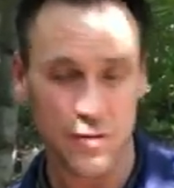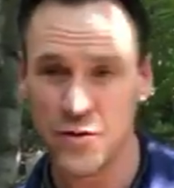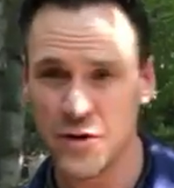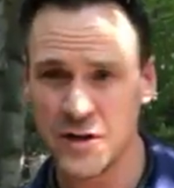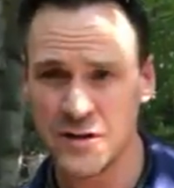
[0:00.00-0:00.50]

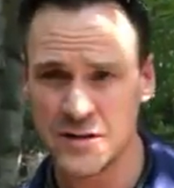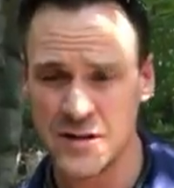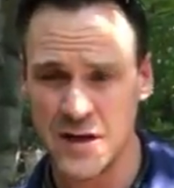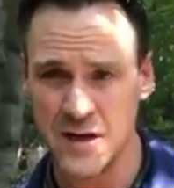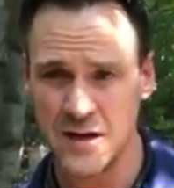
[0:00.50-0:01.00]
nor does
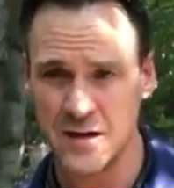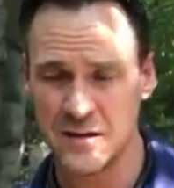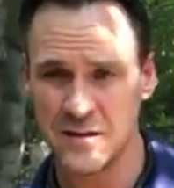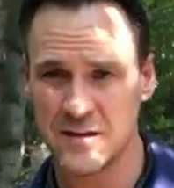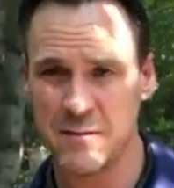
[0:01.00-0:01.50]
the
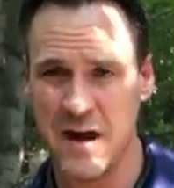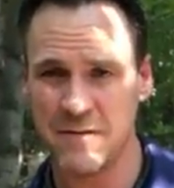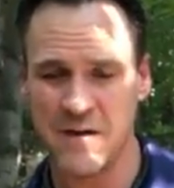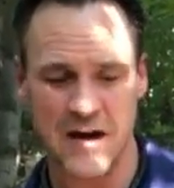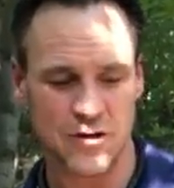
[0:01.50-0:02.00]

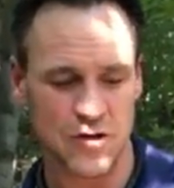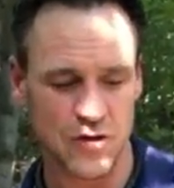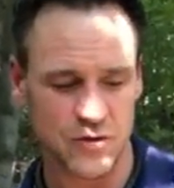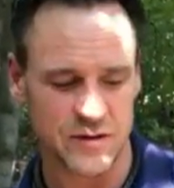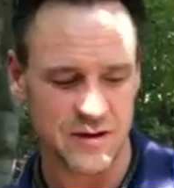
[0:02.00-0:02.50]
manufacturer
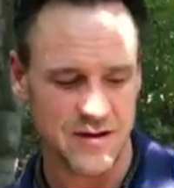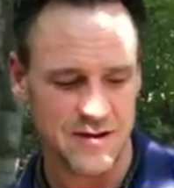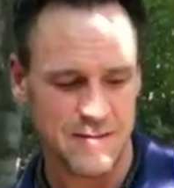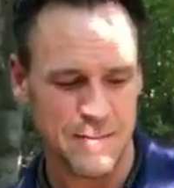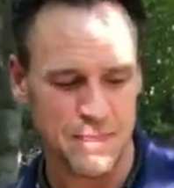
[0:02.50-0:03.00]
use it.
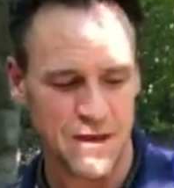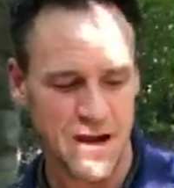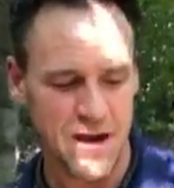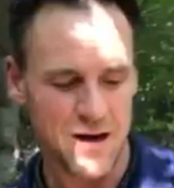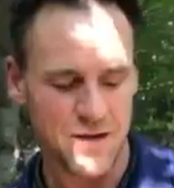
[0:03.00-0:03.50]

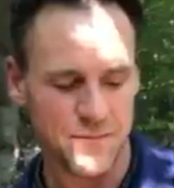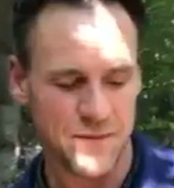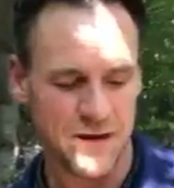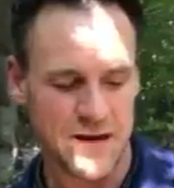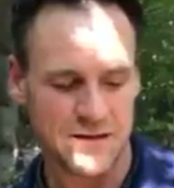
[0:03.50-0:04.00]

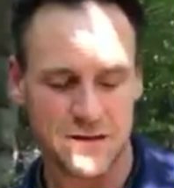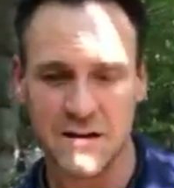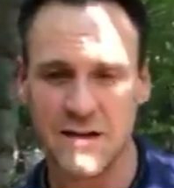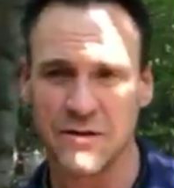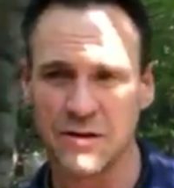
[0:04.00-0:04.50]
And that's a
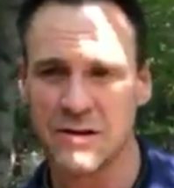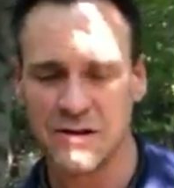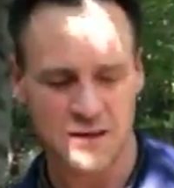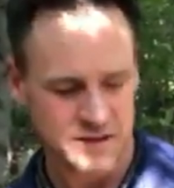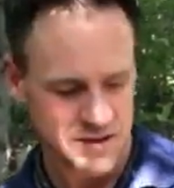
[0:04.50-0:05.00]
dealer,
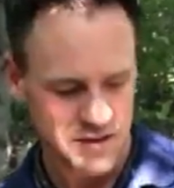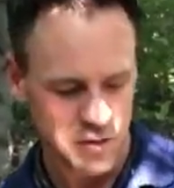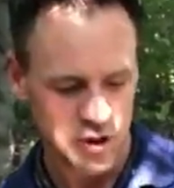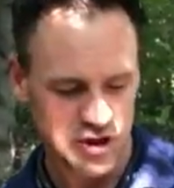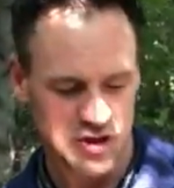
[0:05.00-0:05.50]

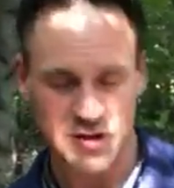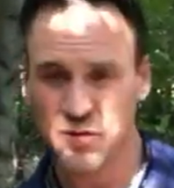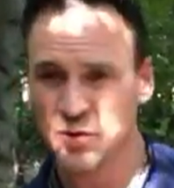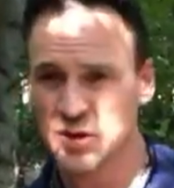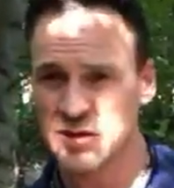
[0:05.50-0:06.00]
which
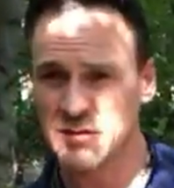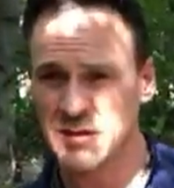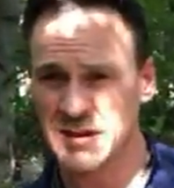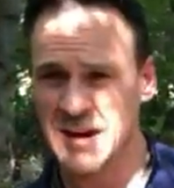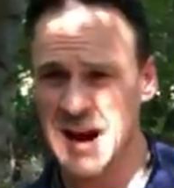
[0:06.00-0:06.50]

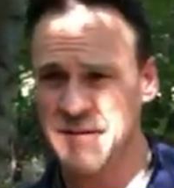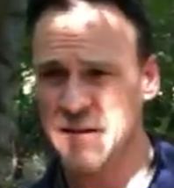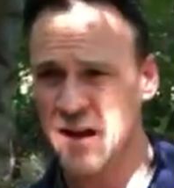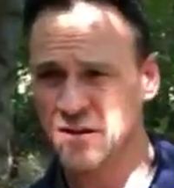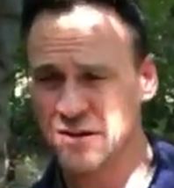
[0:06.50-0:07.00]
I
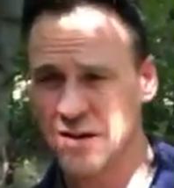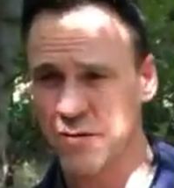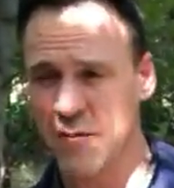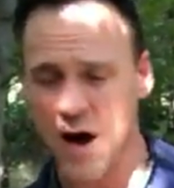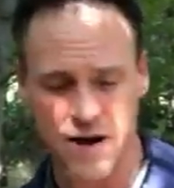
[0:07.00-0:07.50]
found is
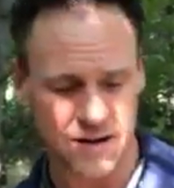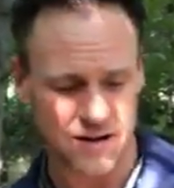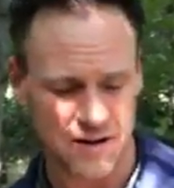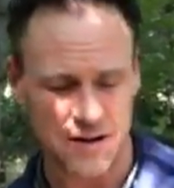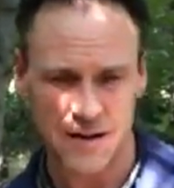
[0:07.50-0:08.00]
ironic,